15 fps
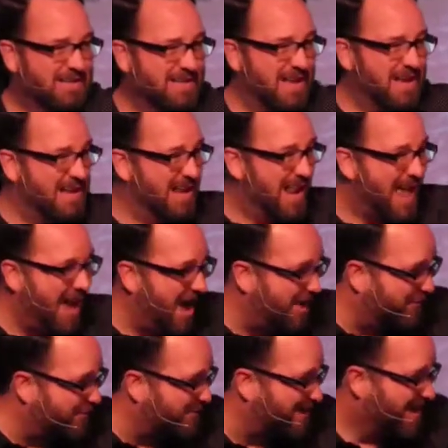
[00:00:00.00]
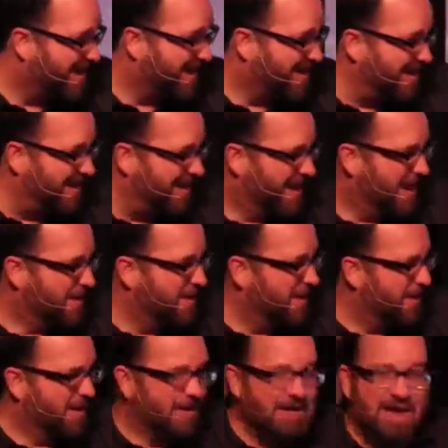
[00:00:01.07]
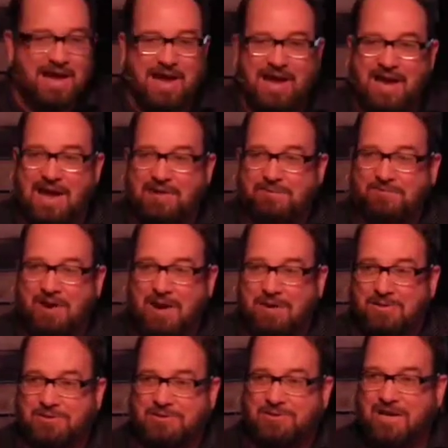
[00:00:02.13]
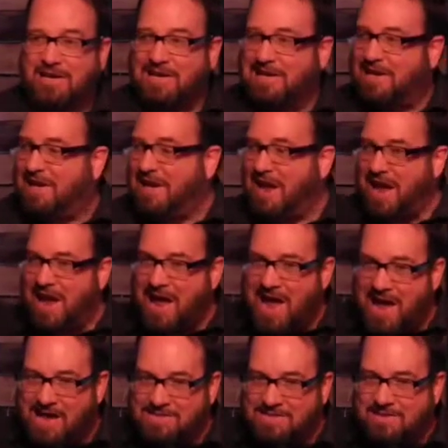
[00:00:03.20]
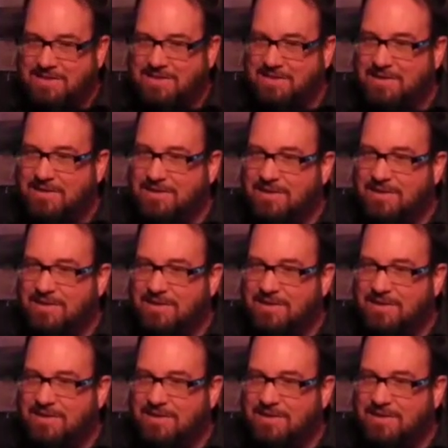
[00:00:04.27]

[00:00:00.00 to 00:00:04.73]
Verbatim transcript: They left. They, and Pharaoh said, get.